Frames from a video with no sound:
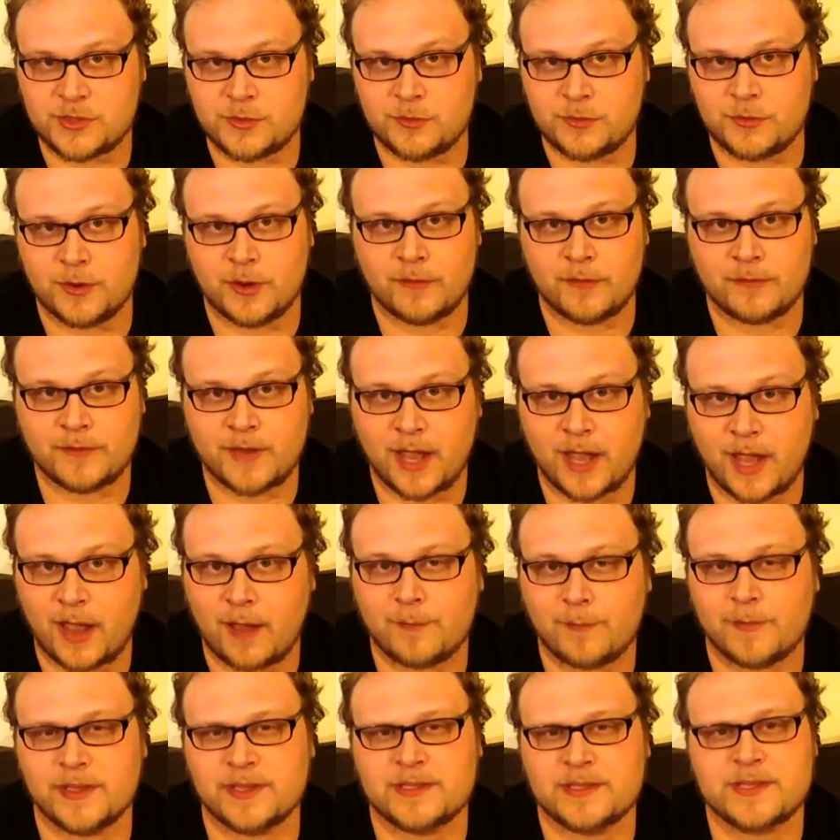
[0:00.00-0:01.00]
suit of
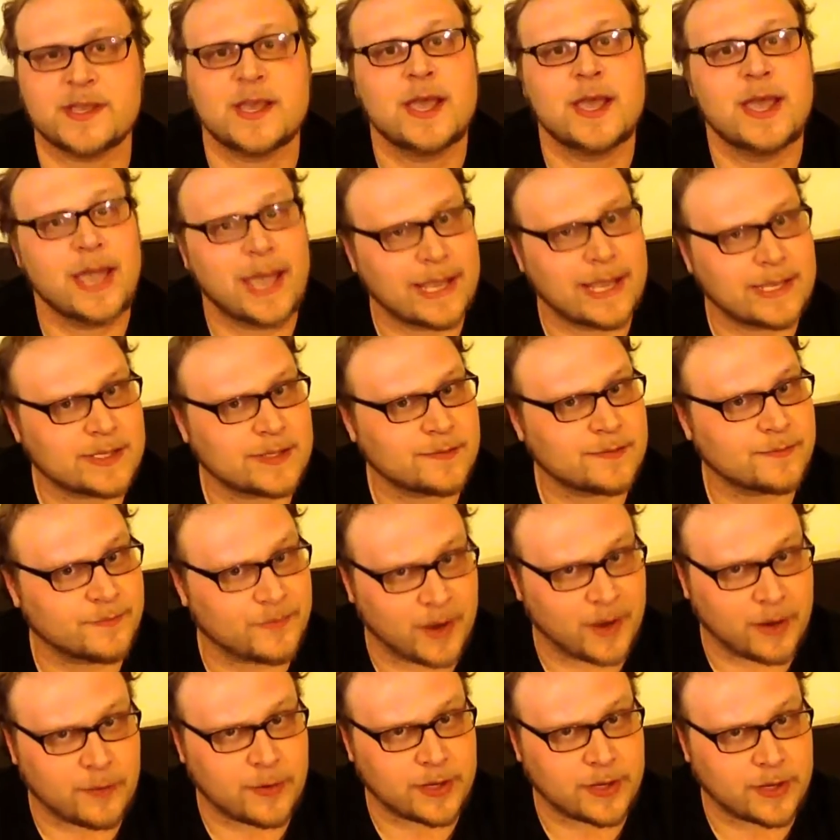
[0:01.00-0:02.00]
commons and some
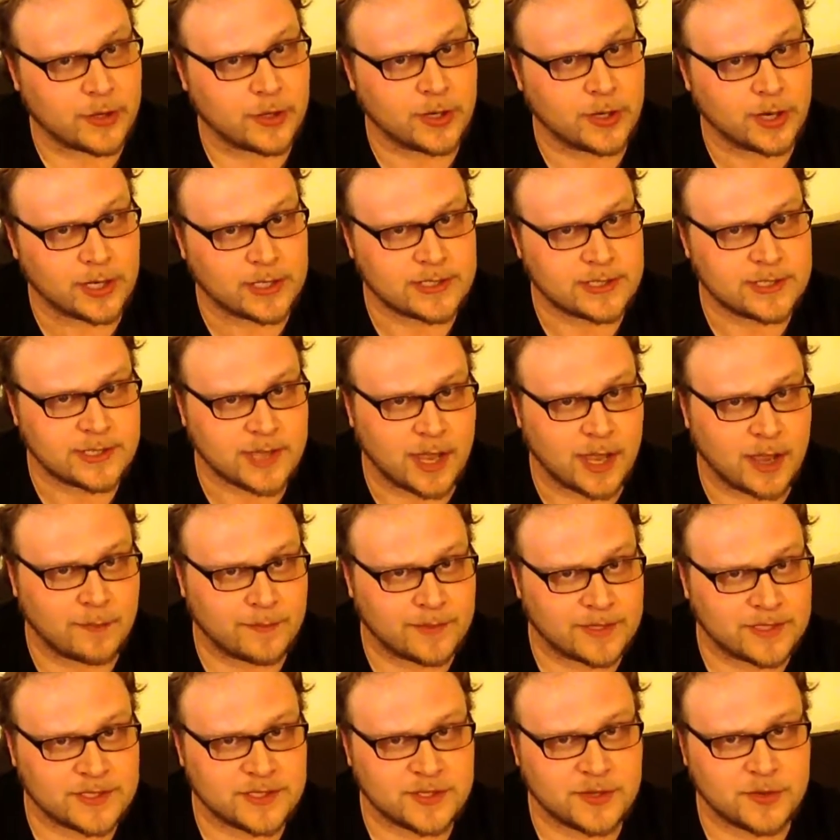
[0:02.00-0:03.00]
very good
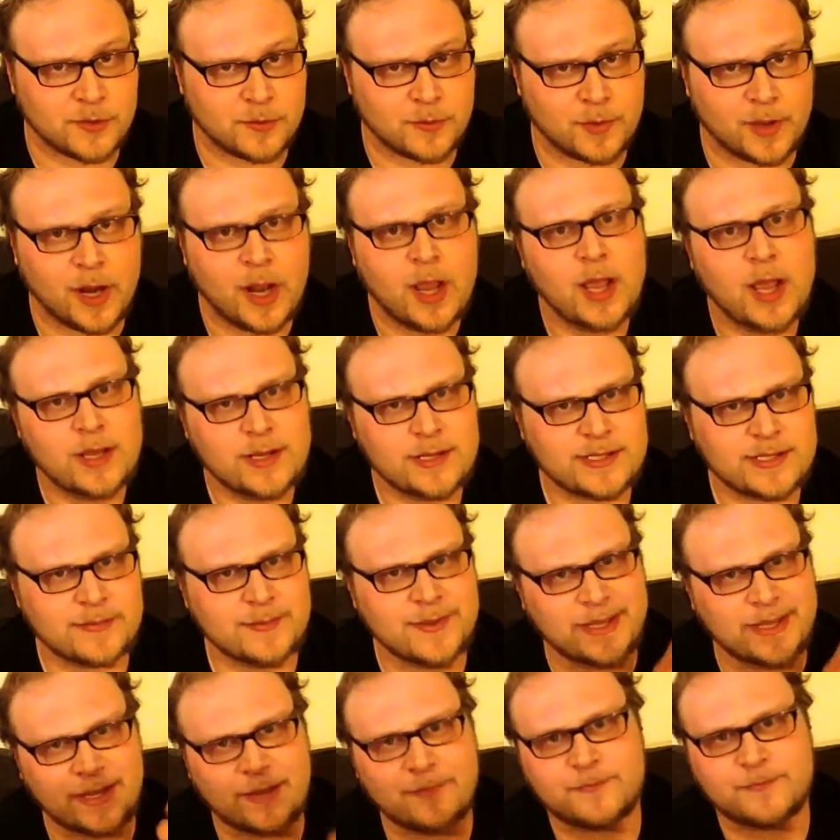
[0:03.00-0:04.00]
uncommons too. But just
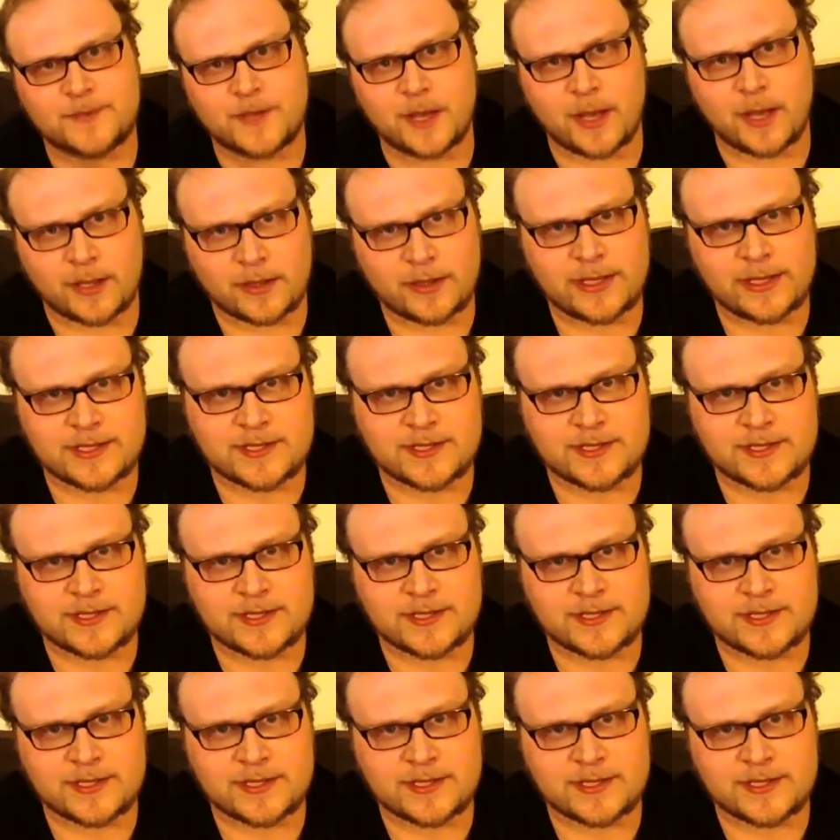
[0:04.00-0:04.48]
let me list